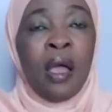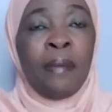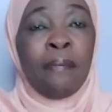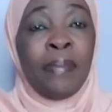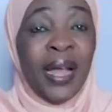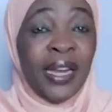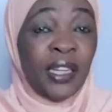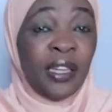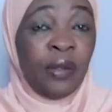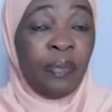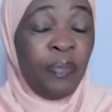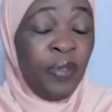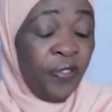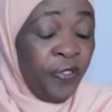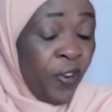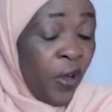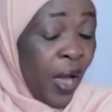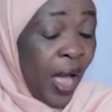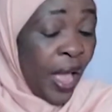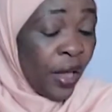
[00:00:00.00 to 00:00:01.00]
But
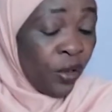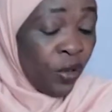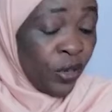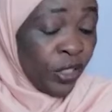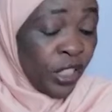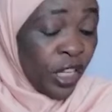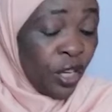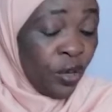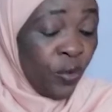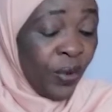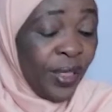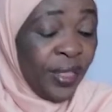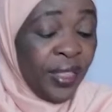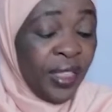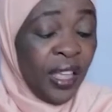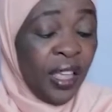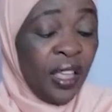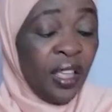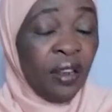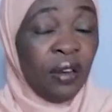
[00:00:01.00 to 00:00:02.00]
before I continue with
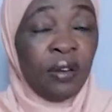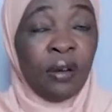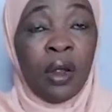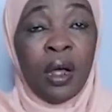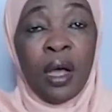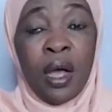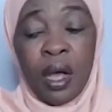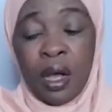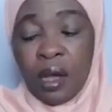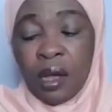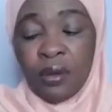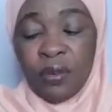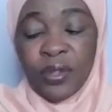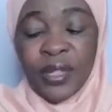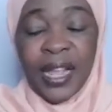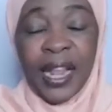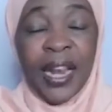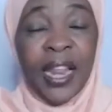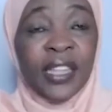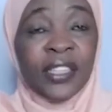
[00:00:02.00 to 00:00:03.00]

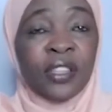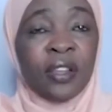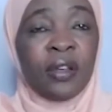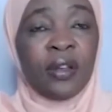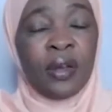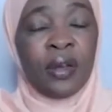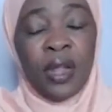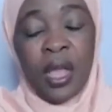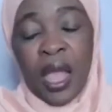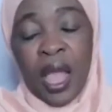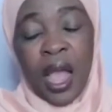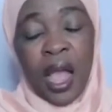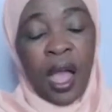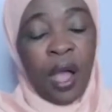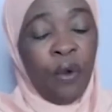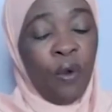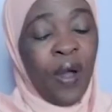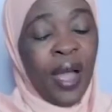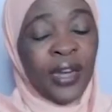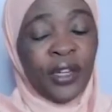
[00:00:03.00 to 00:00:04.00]
the lesson,
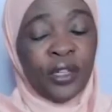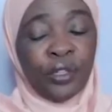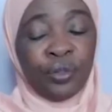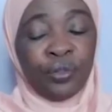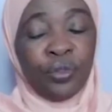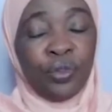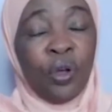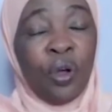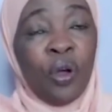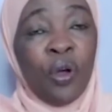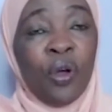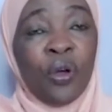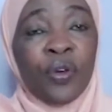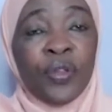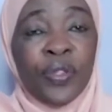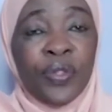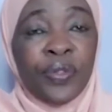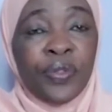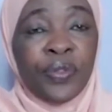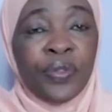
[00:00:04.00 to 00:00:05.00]
I want to
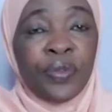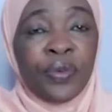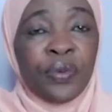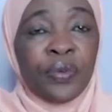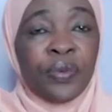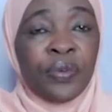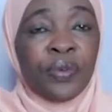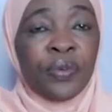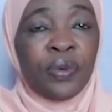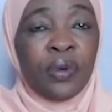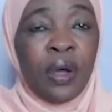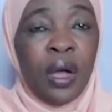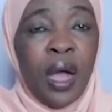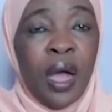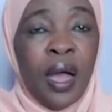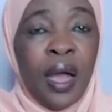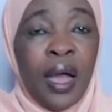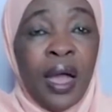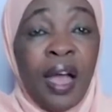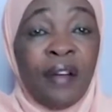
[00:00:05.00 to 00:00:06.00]
go through,
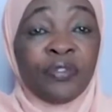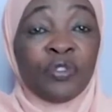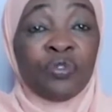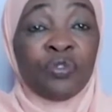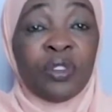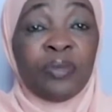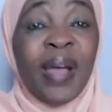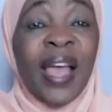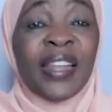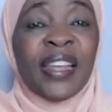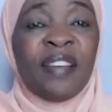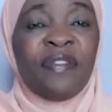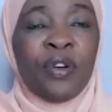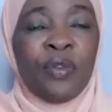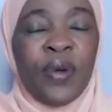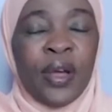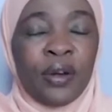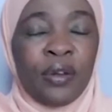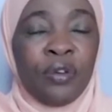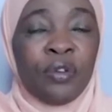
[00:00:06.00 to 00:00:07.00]
I have to remind
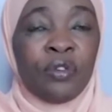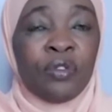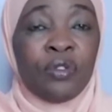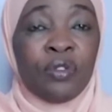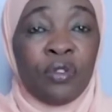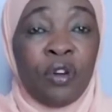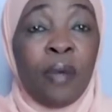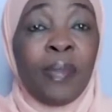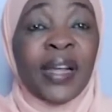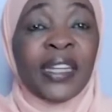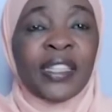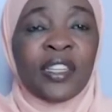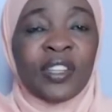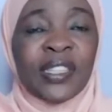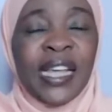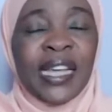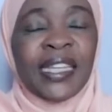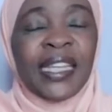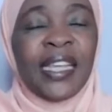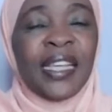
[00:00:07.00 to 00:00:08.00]
everyone who Robert
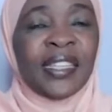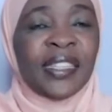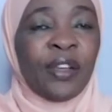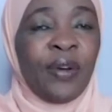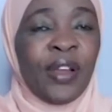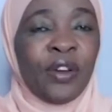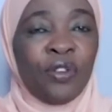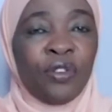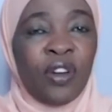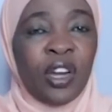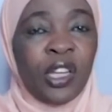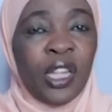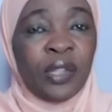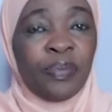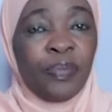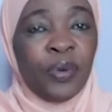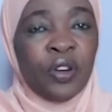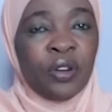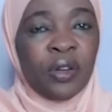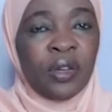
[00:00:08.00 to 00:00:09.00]
Kiyosaki is, the one who wrote this
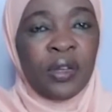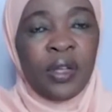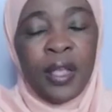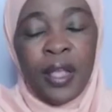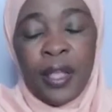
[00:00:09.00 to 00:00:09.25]
book.